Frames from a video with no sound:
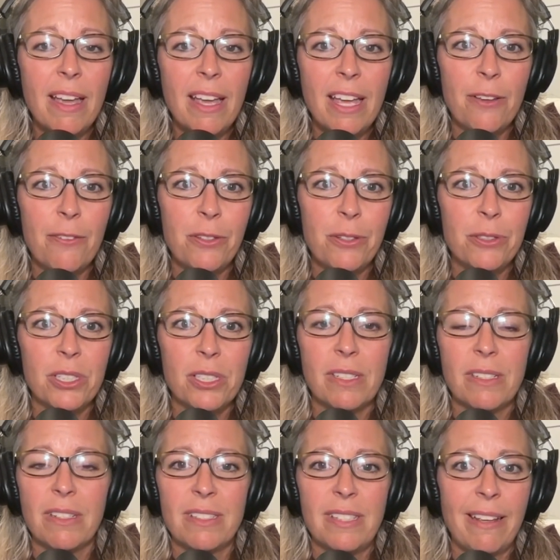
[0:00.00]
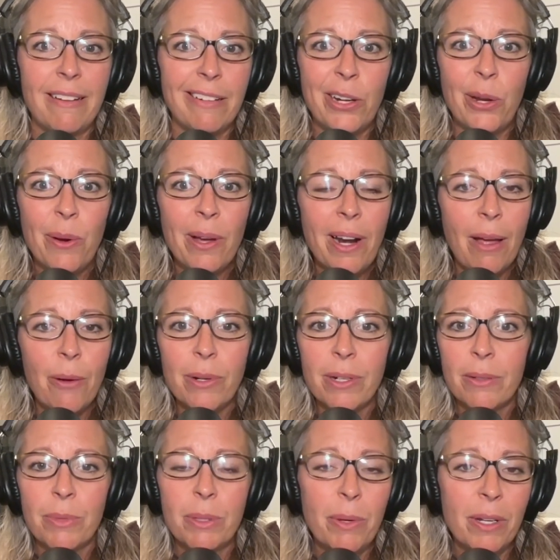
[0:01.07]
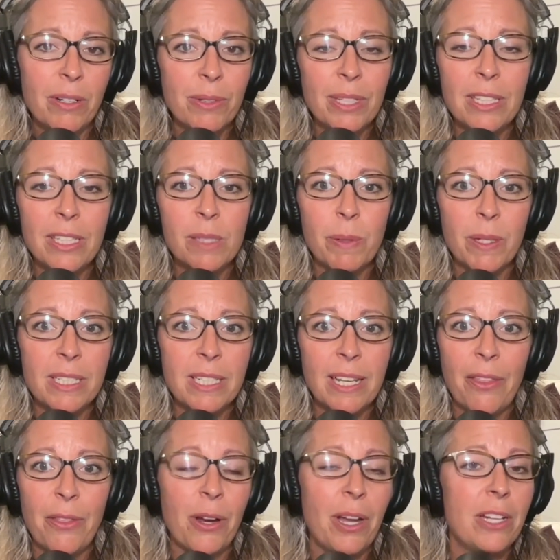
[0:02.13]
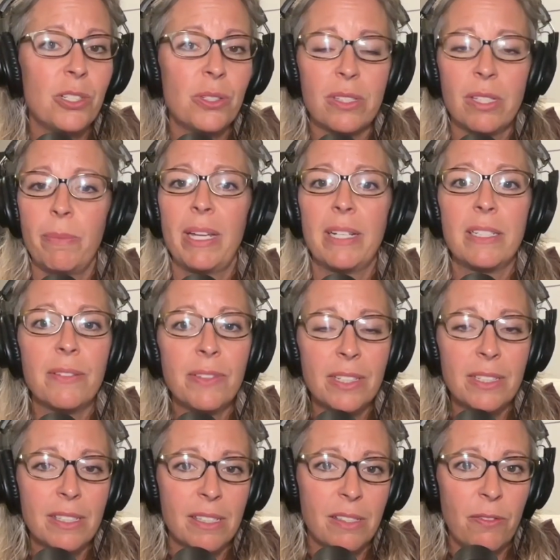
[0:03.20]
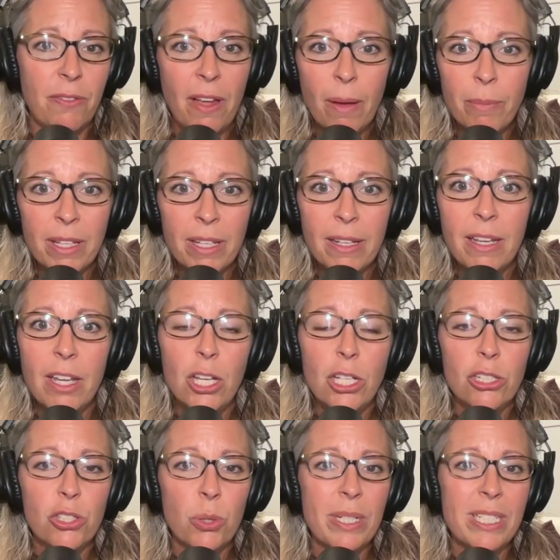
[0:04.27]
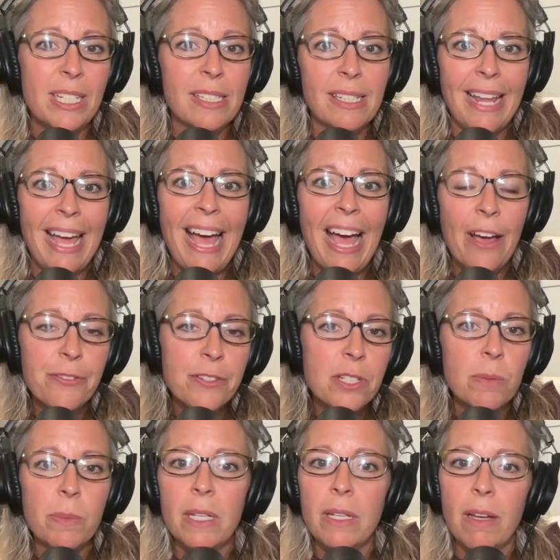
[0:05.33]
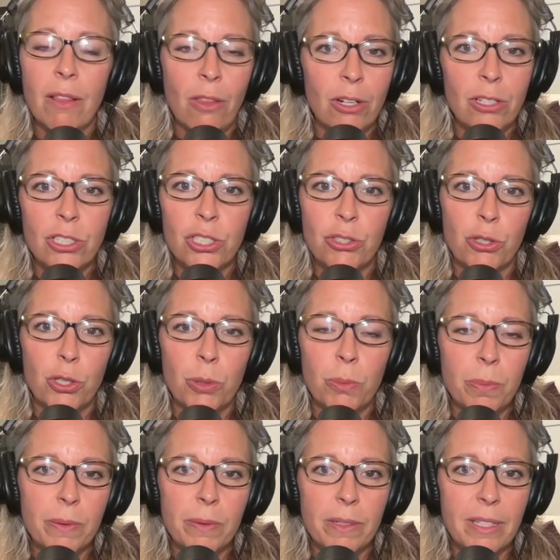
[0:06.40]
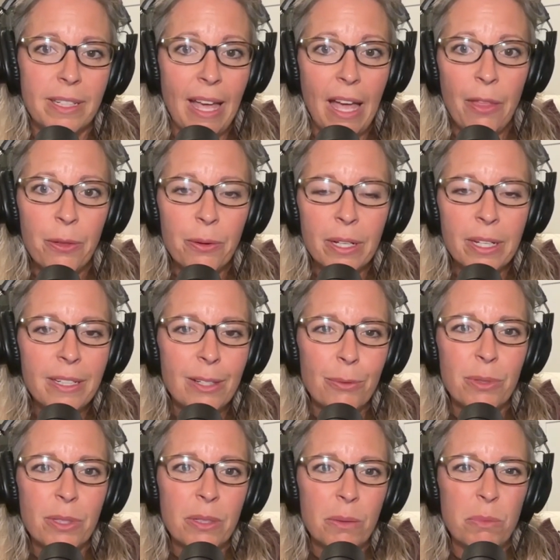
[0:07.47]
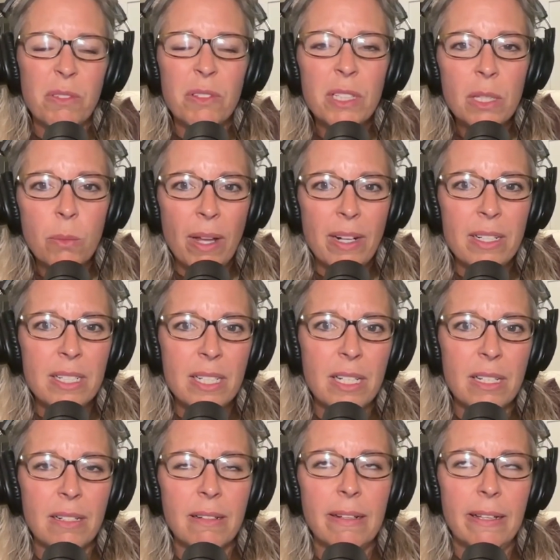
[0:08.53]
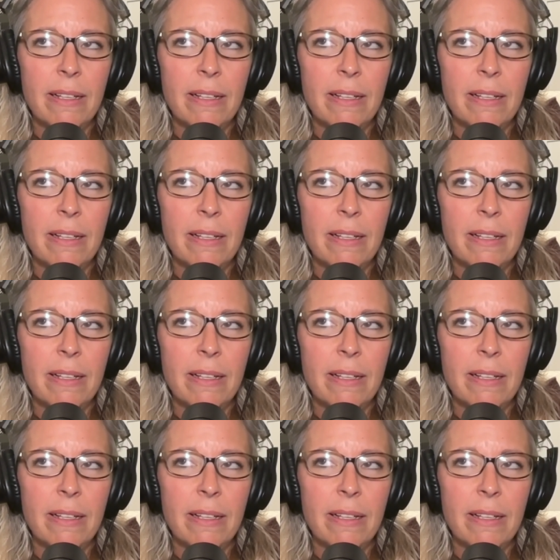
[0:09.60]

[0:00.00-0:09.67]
if you just said, you know what, we want to read this book together and do some activities as a family. So it doesn't have to be a large group gathering. We really wanted to